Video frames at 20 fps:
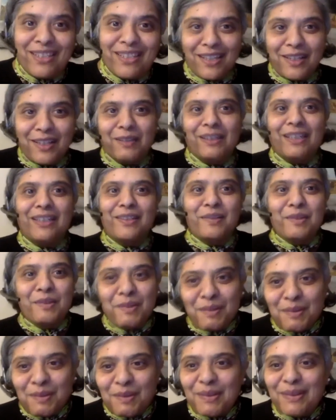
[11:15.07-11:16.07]
So
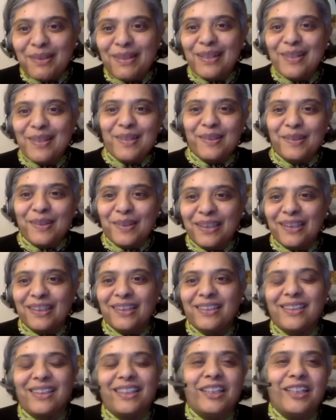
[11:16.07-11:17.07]
let's look at
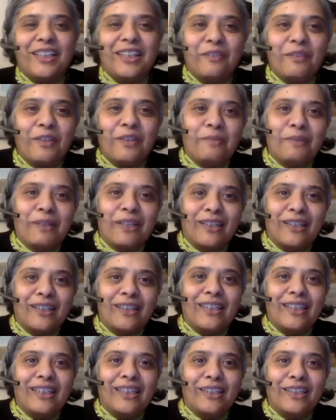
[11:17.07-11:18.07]
if we're going
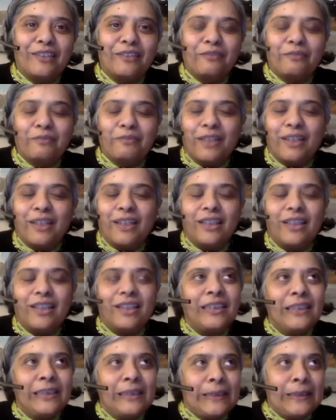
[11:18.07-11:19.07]
to think of
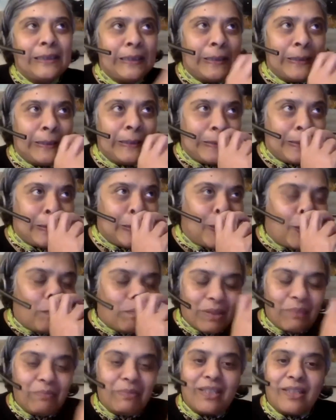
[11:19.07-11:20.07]

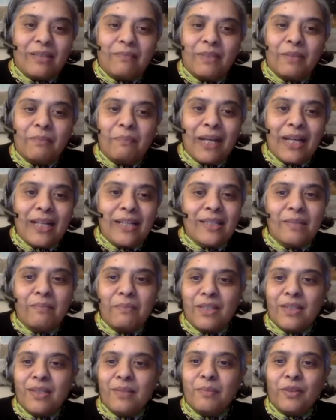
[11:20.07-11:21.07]
optimism, the
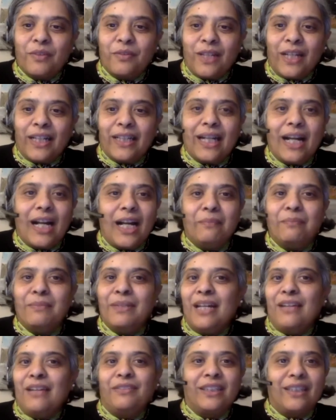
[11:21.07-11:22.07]
pessimism of like, I'm
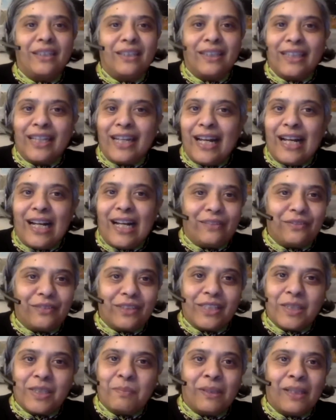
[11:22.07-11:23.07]
never going to get out of
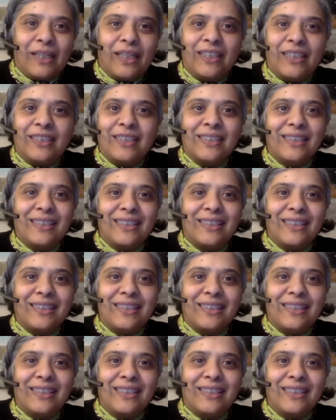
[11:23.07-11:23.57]
this place.